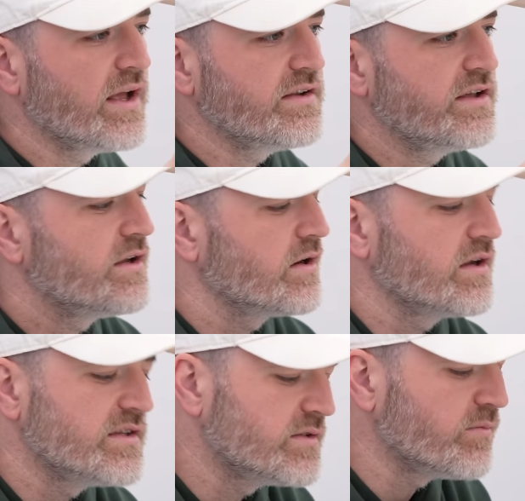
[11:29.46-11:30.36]
end here
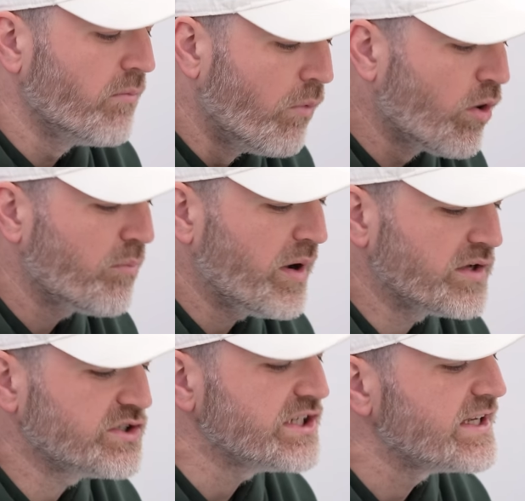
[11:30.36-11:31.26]
is more
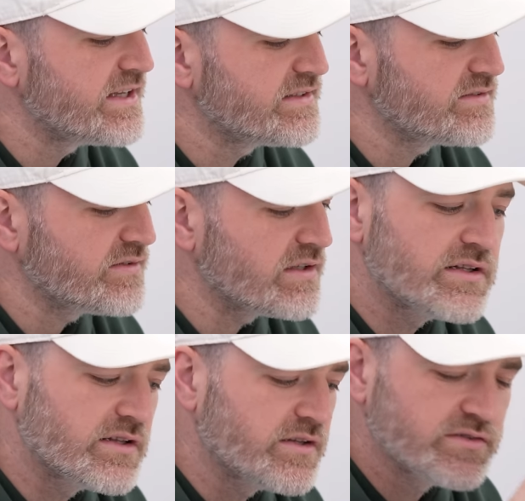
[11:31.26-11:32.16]
punchy. It's,
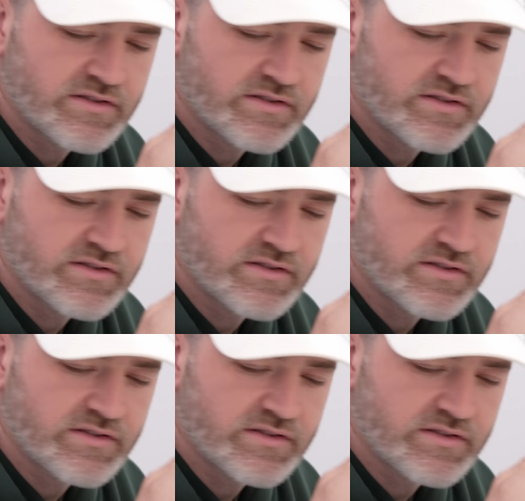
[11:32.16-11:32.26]
there's,